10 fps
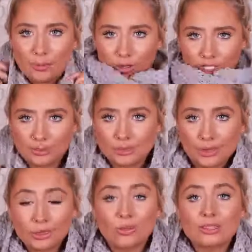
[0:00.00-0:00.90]
the bottom. So
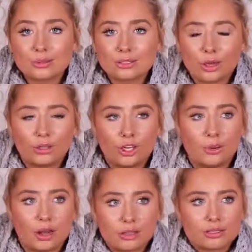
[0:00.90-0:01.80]
I thought this was so
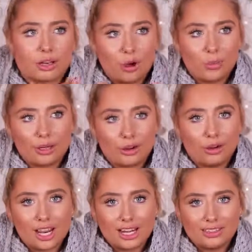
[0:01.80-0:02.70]
cute and I was like, oh my
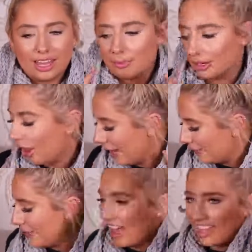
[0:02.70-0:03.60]
God, I need that in my
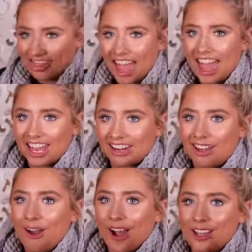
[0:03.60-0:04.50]
life.
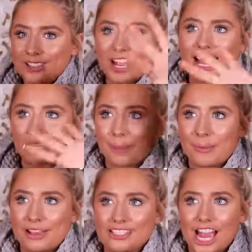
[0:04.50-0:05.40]
Then I saw it had like a
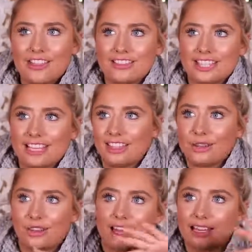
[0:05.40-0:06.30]
big sign that said that
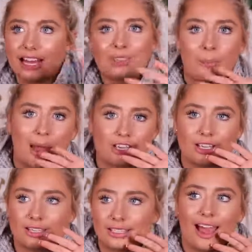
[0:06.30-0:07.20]
you can get like the
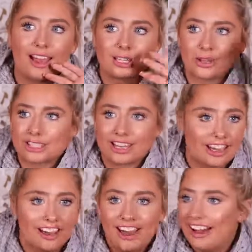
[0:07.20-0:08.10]
matching set. So I was
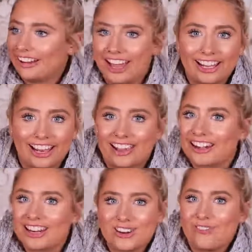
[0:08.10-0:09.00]
like, okay, like I
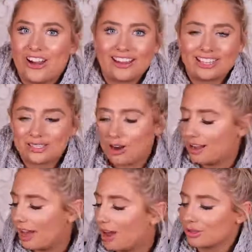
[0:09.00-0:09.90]
need to find this
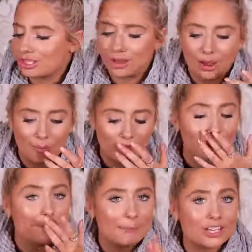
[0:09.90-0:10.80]
right now. So I went
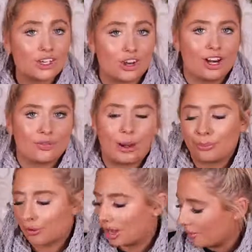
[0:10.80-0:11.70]
on a mission
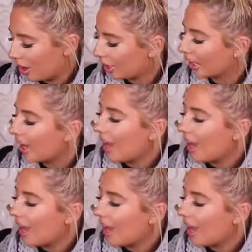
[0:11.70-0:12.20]
around Primark,